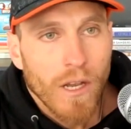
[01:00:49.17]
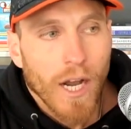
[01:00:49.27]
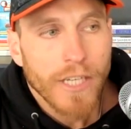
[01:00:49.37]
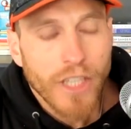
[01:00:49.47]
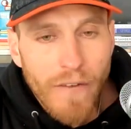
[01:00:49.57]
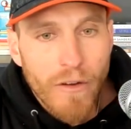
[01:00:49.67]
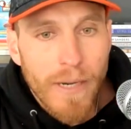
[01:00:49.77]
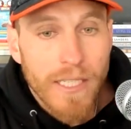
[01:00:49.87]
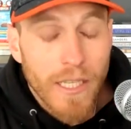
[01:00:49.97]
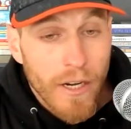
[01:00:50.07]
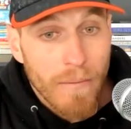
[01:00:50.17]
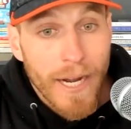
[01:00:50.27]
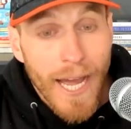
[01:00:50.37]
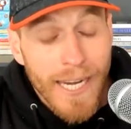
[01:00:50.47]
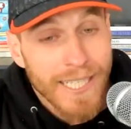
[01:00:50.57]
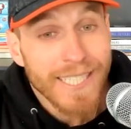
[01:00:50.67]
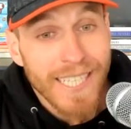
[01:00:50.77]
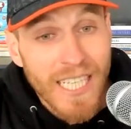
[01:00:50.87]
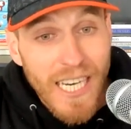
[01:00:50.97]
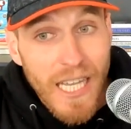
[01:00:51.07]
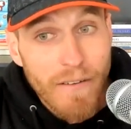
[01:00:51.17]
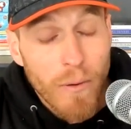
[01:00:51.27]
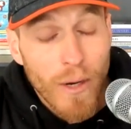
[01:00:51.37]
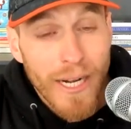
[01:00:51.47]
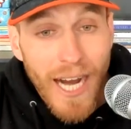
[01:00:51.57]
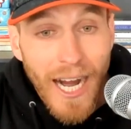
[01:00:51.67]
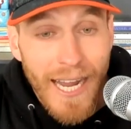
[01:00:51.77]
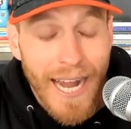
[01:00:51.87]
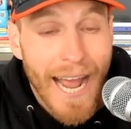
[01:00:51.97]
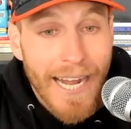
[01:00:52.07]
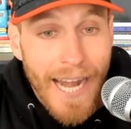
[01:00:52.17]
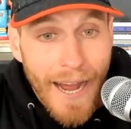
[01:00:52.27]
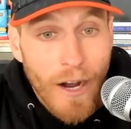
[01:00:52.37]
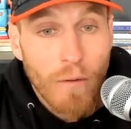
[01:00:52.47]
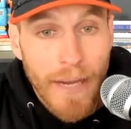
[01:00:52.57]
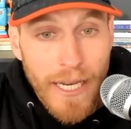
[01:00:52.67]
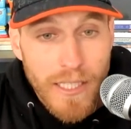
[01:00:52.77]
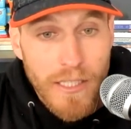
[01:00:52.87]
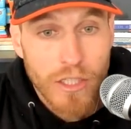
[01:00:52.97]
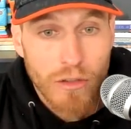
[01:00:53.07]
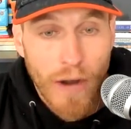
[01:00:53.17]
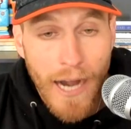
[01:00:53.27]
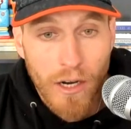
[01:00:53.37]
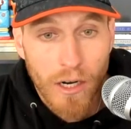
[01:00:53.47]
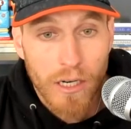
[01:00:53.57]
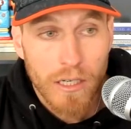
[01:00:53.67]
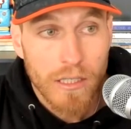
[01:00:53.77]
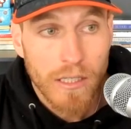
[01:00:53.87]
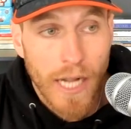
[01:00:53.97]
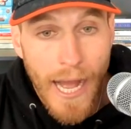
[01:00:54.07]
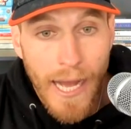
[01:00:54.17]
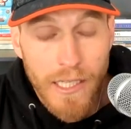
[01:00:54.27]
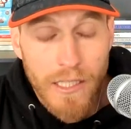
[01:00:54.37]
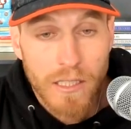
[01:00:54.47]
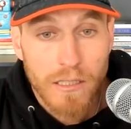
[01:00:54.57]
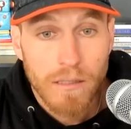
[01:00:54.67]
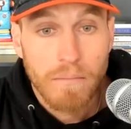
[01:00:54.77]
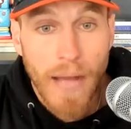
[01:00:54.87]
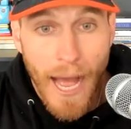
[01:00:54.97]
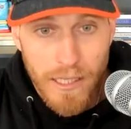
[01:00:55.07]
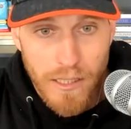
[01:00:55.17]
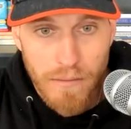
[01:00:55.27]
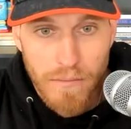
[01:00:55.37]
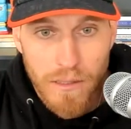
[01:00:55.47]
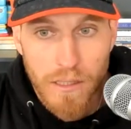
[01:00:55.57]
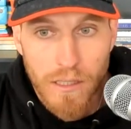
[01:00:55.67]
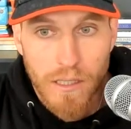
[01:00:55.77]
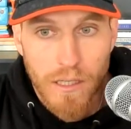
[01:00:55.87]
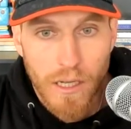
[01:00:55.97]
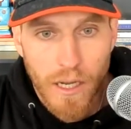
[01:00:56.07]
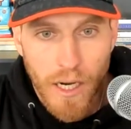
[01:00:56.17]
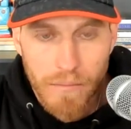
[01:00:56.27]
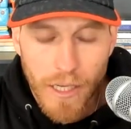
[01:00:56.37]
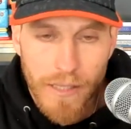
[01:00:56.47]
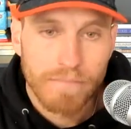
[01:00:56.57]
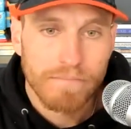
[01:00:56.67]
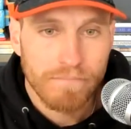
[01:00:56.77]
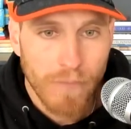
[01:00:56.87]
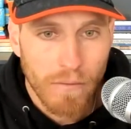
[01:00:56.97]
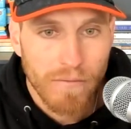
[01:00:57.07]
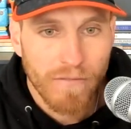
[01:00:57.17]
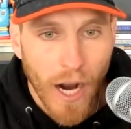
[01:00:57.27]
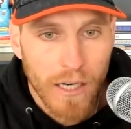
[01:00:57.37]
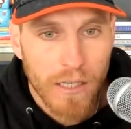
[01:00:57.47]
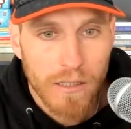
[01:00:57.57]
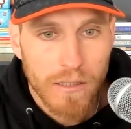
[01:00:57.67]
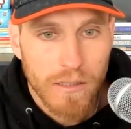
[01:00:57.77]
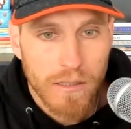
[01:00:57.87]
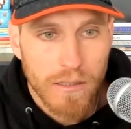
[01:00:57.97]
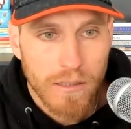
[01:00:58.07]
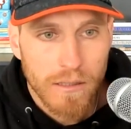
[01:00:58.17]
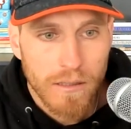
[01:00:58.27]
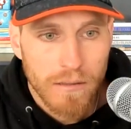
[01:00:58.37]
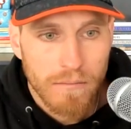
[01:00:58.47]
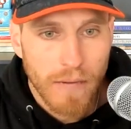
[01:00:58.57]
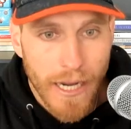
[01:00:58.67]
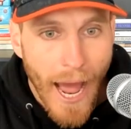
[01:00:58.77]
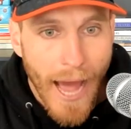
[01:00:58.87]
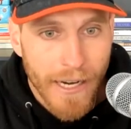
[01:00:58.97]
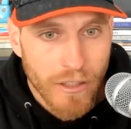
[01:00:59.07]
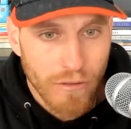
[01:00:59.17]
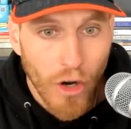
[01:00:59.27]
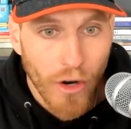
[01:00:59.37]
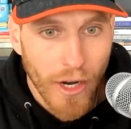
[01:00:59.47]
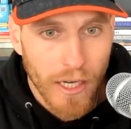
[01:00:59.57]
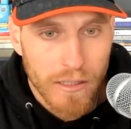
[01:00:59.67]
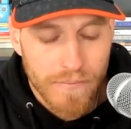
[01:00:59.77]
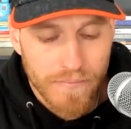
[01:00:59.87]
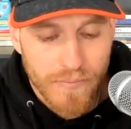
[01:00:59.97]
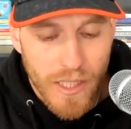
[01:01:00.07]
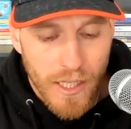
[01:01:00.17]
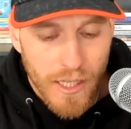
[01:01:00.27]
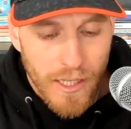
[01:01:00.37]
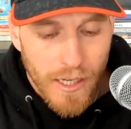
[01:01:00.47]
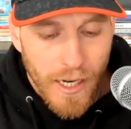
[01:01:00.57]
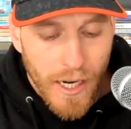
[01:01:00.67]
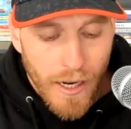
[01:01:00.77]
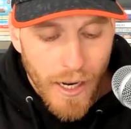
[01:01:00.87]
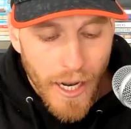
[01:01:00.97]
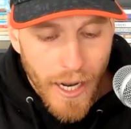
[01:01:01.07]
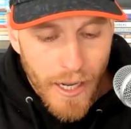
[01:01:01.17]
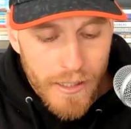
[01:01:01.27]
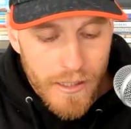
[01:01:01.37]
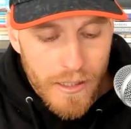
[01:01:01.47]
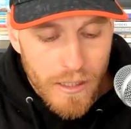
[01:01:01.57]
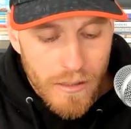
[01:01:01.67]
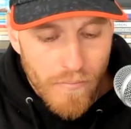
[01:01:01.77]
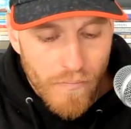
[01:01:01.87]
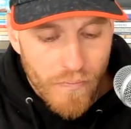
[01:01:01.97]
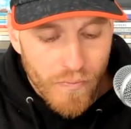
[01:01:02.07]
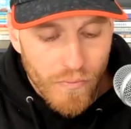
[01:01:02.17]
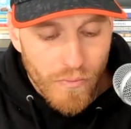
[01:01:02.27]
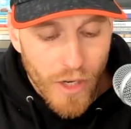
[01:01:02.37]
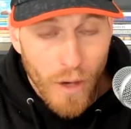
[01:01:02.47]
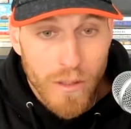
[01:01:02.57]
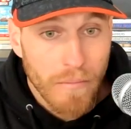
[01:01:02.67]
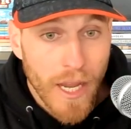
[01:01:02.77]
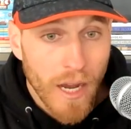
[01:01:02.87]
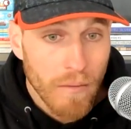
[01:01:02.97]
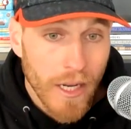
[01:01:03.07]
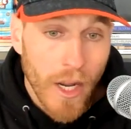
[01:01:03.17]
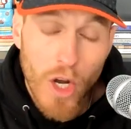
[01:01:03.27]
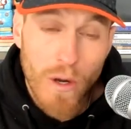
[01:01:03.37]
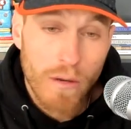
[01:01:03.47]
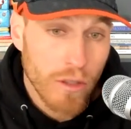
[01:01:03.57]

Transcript: I check a few minutes later, and my dad is still at 11.9, and now Mason's tracker has passed him. And I'm like, fuck. My dad is hurting. And, you know, to me, I'm like, I know he was